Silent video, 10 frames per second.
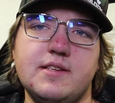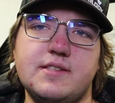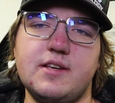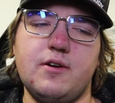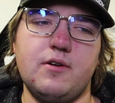
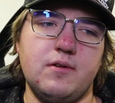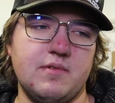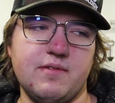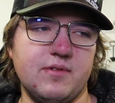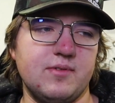So
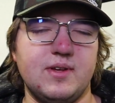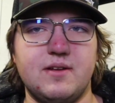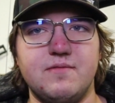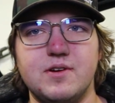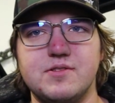whatever the
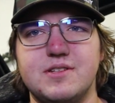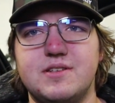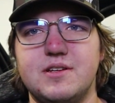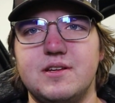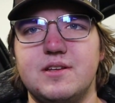conversion
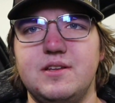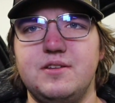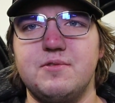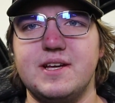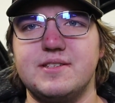to
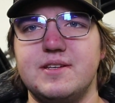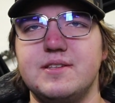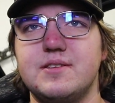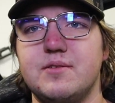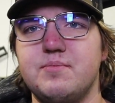US
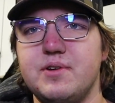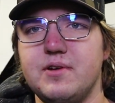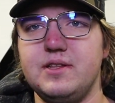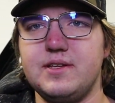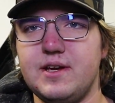is, I'll put it
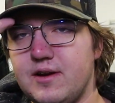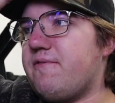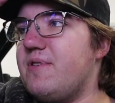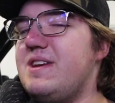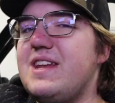right there.
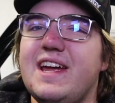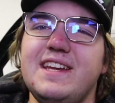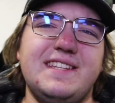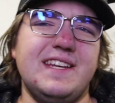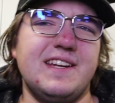For
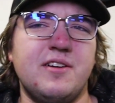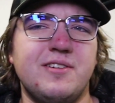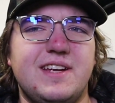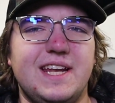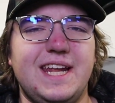
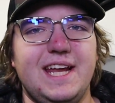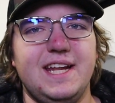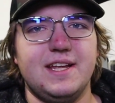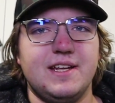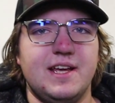1900
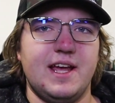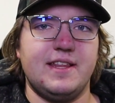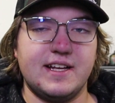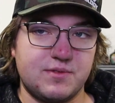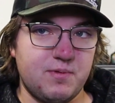Canadian,
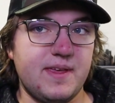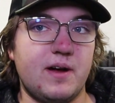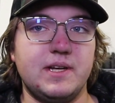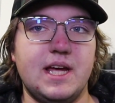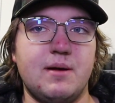and that's
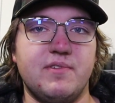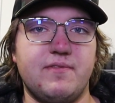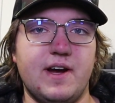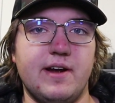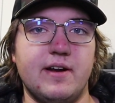without an
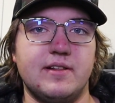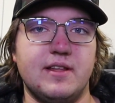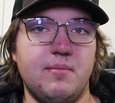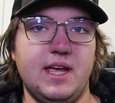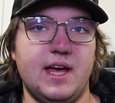amplifier,
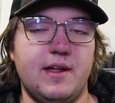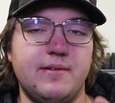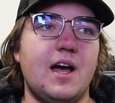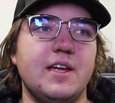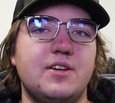let me
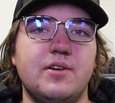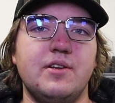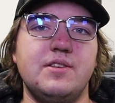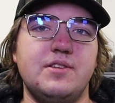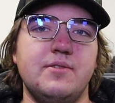add, I
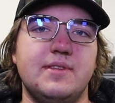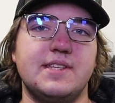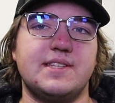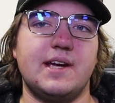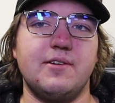could do
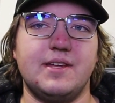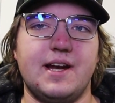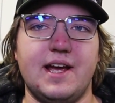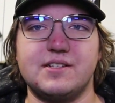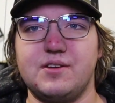the stereo
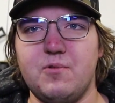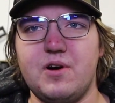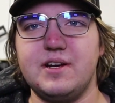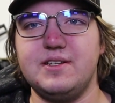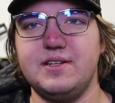that I actually
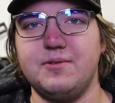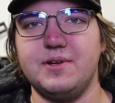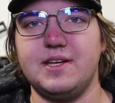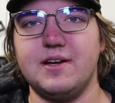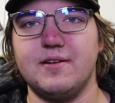wanted to do
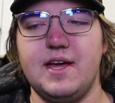in here.